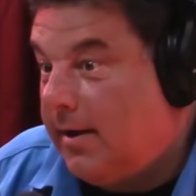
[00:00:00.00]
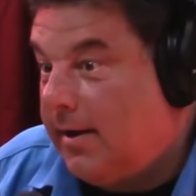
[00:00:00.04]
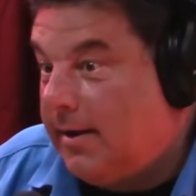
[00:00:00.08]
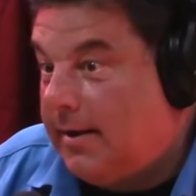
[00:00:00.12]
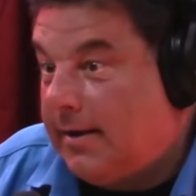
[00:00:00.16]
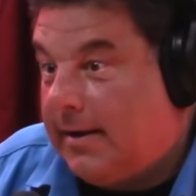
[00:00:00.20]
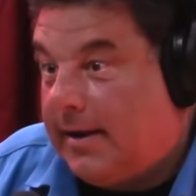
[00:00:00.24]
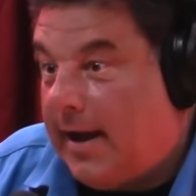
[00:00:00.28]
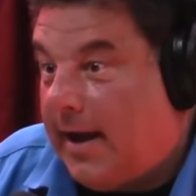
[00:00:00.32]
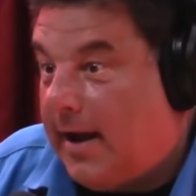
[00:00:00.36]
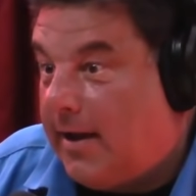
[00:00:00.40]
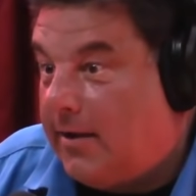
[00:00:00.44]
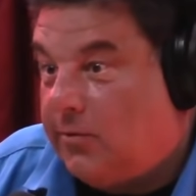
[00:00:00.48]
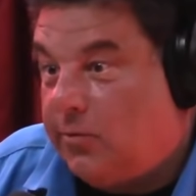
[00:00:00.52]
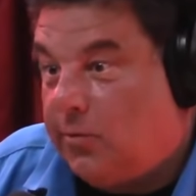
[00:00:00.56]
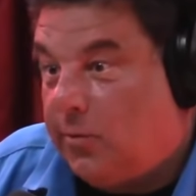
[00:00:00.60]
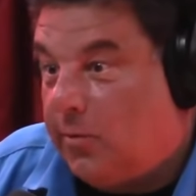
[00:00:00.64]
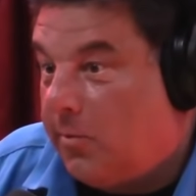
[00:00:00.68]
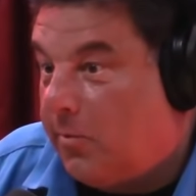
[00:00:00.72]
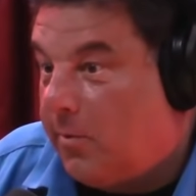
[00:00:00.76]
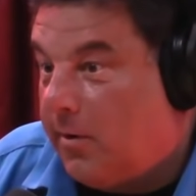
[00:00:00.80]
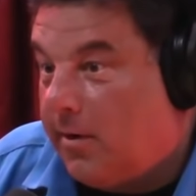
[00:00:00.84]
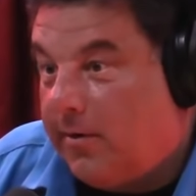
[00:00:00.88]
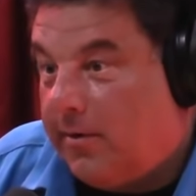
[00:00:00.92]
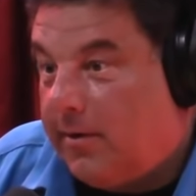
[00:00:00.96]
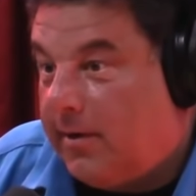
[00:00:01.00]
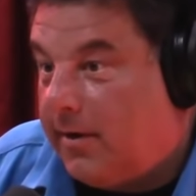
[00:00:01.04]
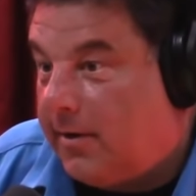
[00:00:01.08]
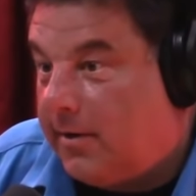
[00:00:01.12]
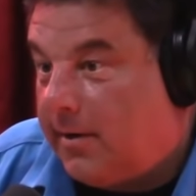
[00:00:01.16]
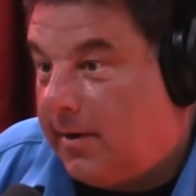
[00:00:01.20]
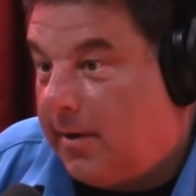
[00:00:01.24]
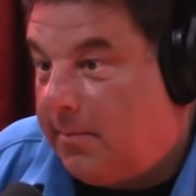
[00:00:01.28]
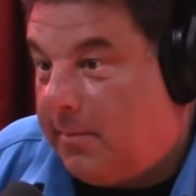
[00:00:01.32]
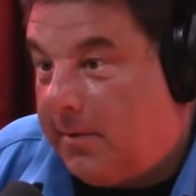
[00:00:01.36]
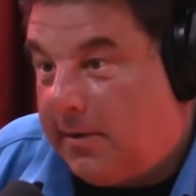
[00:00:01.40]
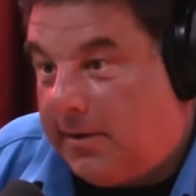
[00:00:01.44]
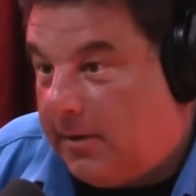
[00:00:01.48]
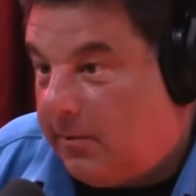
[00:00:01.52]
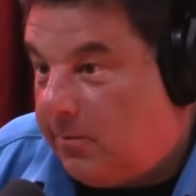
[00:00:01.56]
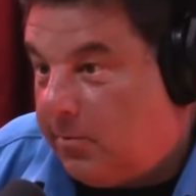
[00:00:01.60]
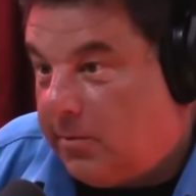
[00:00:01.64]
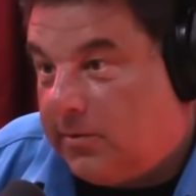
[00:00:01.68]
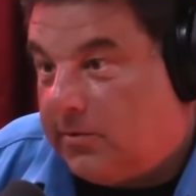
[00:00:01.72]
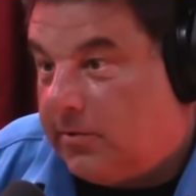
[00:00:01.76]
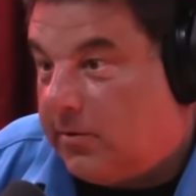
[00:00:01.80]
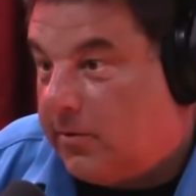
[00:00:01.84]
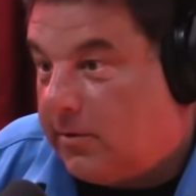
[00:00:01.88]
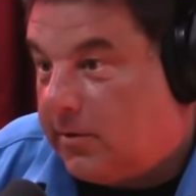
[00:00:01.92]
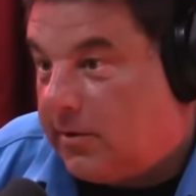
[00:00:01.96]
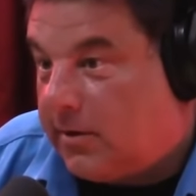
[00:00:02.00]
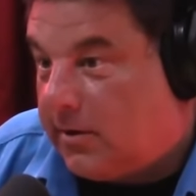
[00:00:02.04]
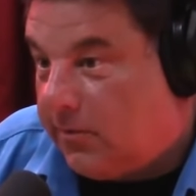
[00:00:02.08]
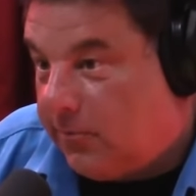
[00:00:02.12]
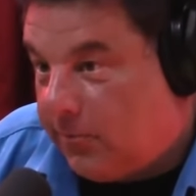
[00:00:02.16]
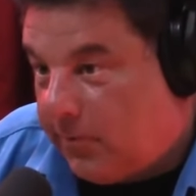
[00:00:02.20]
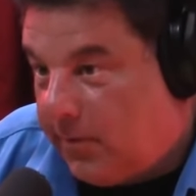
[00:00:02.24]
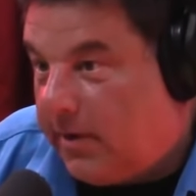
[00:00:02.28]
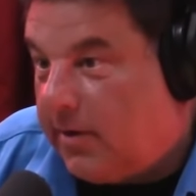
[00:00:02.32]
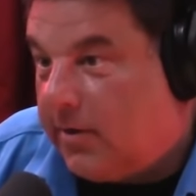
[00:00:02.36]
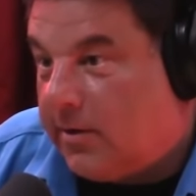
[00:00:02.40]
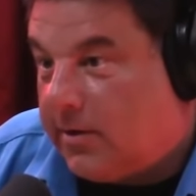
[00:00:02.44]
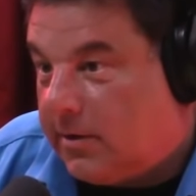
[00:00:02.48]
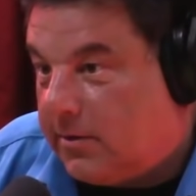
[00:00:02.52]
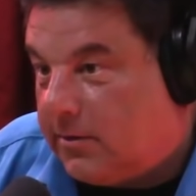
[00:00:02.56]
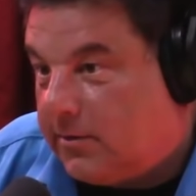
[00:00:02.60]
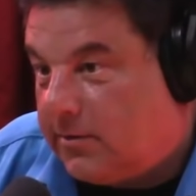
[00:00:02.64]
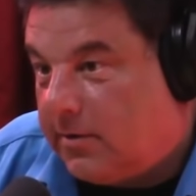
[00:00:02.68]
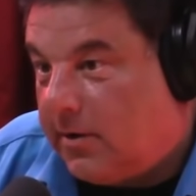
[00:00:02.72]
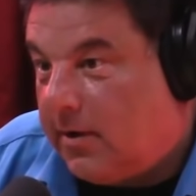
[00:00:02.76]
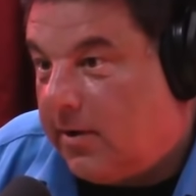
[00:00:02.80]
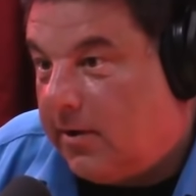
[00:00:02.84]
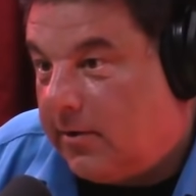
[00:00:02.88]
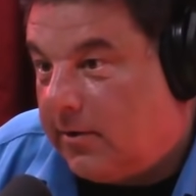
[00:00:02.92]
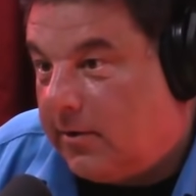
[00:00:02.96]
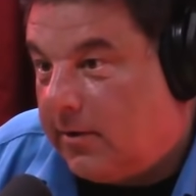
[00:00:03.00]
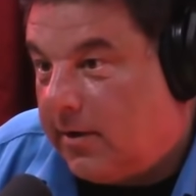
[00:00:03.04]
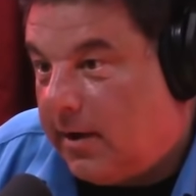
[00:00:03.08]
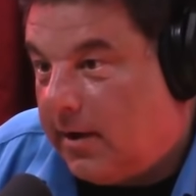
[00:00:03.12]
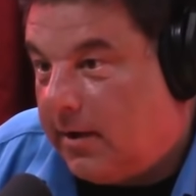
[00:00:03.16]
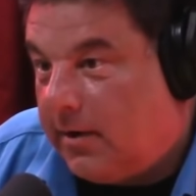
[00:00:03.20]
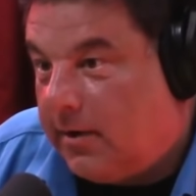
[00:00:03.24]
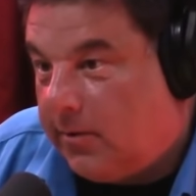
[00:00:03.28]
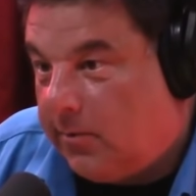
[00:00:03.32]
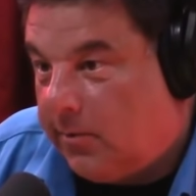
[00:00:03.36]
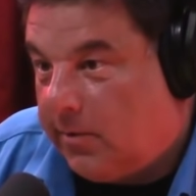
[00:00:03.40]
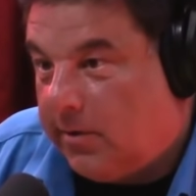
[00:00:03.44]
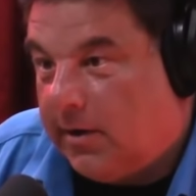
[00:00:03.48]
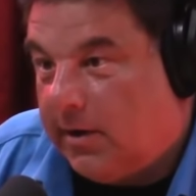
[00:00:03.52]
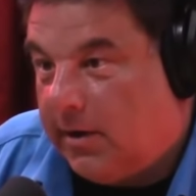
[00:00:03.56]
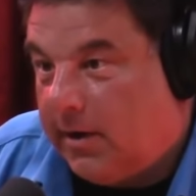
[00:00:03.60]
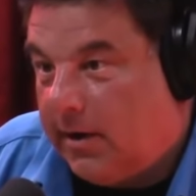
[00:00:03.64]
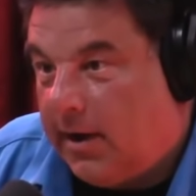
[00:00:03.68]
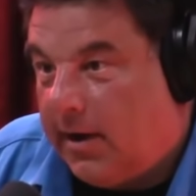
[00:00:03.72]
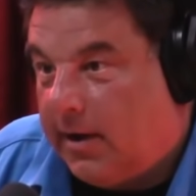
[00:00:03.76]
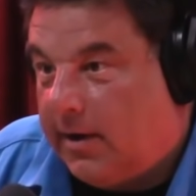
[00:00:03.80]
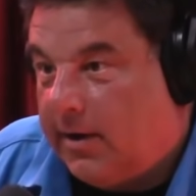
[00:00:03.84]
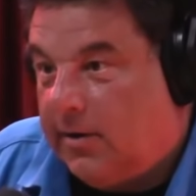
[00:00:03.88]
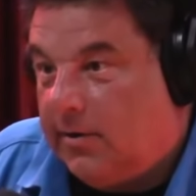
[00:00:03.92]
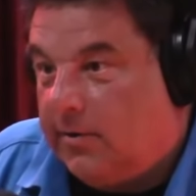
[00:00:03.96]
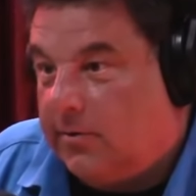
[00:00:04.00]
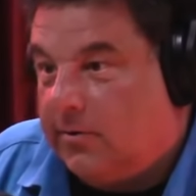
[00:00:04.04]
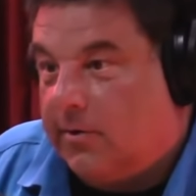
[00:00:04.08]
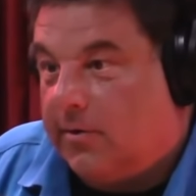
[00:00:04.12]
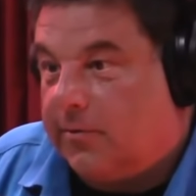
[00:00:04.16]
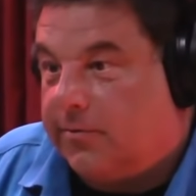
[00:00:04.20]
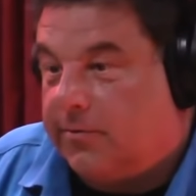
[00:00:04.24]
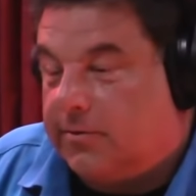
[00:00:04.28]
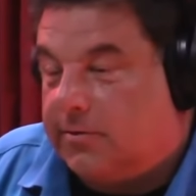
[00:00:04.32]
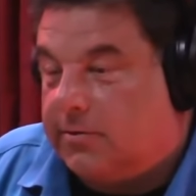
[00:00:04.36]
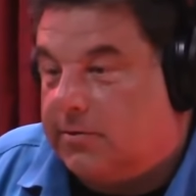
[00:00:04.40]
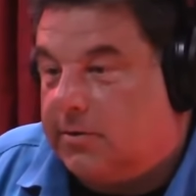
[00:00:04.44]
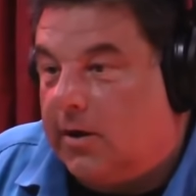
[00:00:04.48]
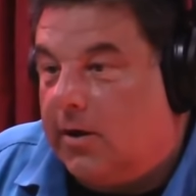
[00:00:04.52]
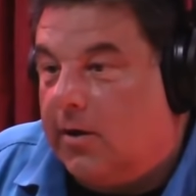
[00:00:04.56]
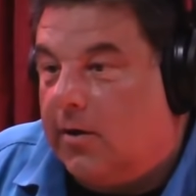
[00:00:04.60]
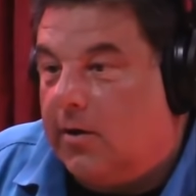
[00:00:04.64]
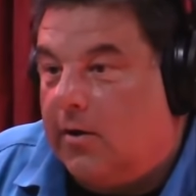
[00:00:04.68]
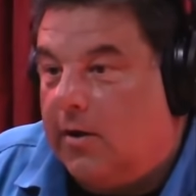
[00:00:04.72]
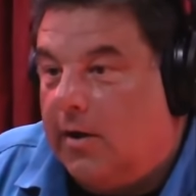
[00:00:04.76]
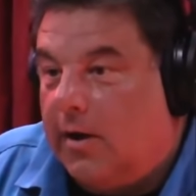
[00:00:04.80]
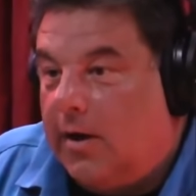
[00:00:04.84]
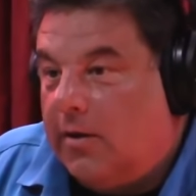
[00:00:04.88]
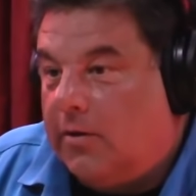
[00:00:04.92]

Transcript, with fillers: guys were worried. I mean, there was a real concern that you yeah. were going to get killed off the show.